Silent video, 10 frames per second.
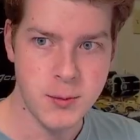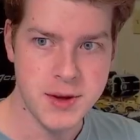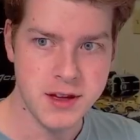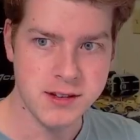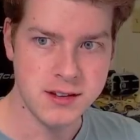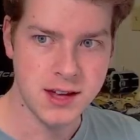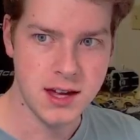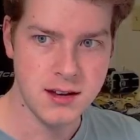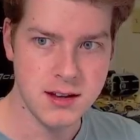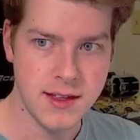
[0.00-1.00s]
PSA
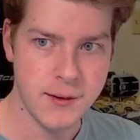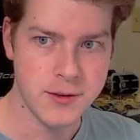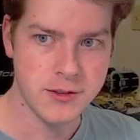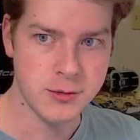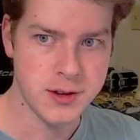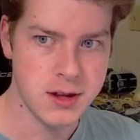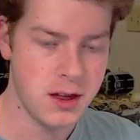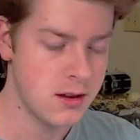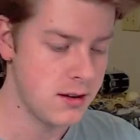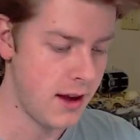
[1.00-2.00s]
10. That one's a really
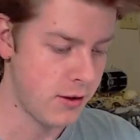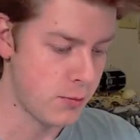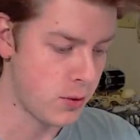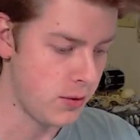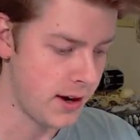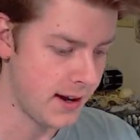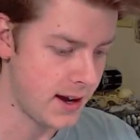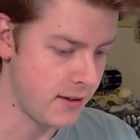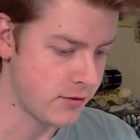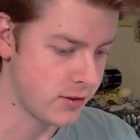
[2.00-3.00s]
nice pull that I
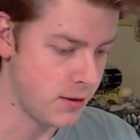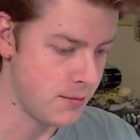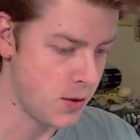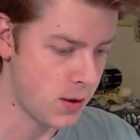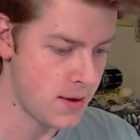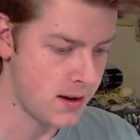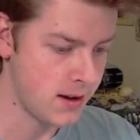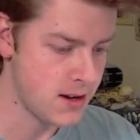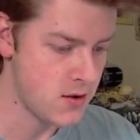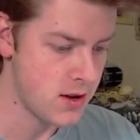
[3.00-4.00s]
got from Pokemon
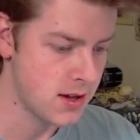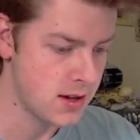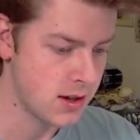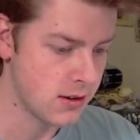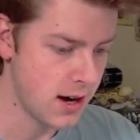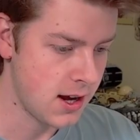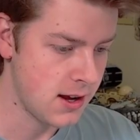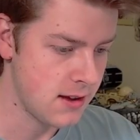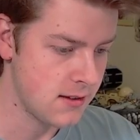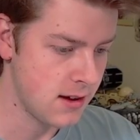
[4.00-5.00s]
Go. Graded
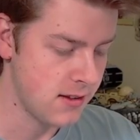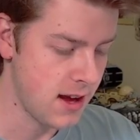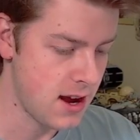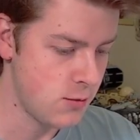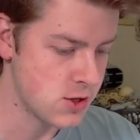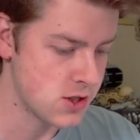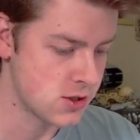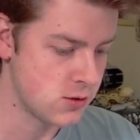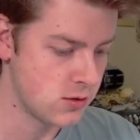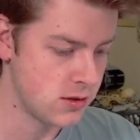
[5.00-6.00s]
it a 10, which is cool,